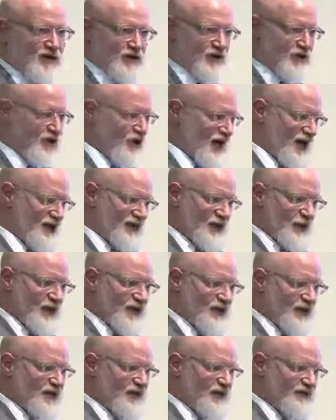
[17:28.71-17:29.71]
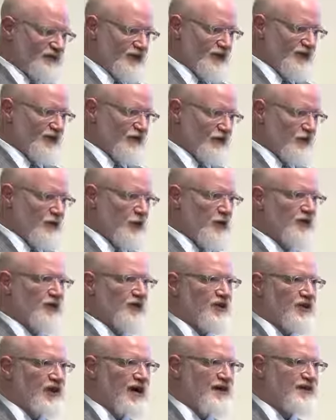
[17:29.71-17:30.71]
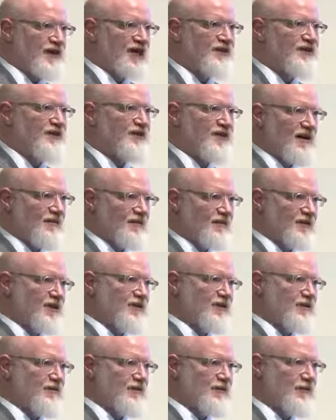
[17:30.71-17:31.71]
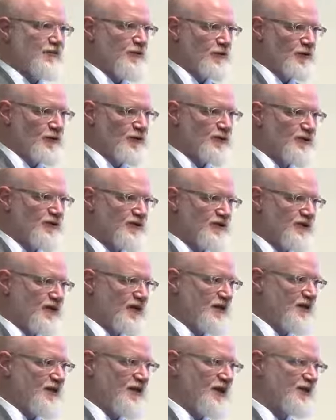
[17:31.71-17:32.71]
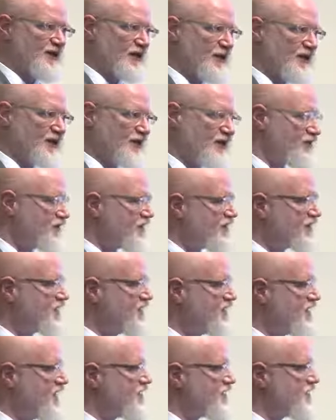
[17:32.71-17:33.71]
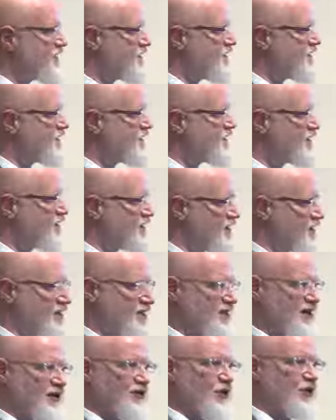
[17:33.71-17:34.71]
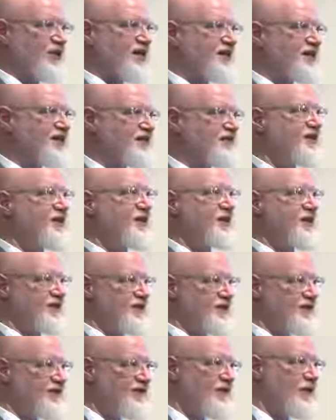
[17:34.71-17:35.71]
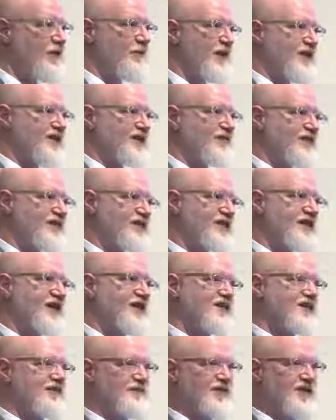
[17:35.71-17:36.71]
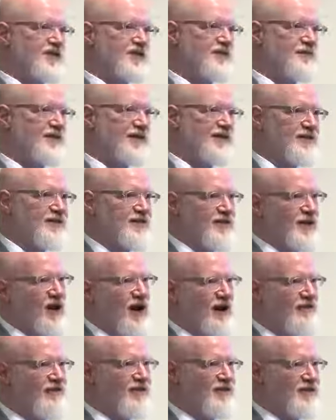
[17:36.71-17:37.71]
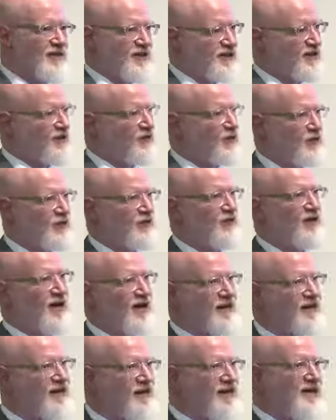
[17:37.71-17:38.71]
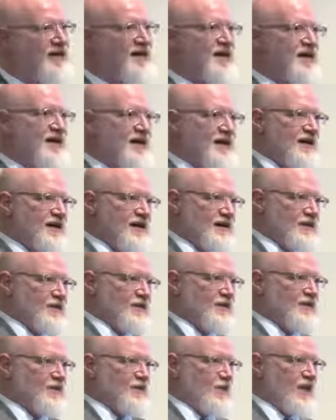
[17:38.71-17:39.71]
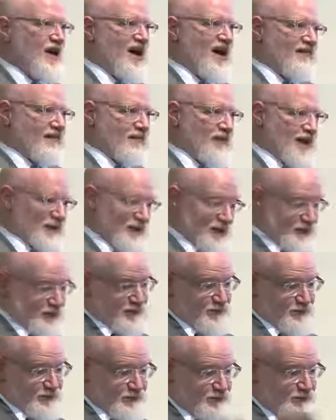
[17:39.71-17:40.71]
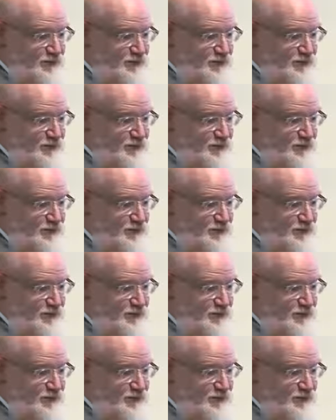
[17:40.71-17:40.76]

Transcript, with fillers: you look out your window if you're a reporter, and I've had this conversation with reporters. They look out their window and they see ISIS is, is still tweeting its videos, even though a bunch of its accounts have been suspended. So obviously they're doing great. We have to be able to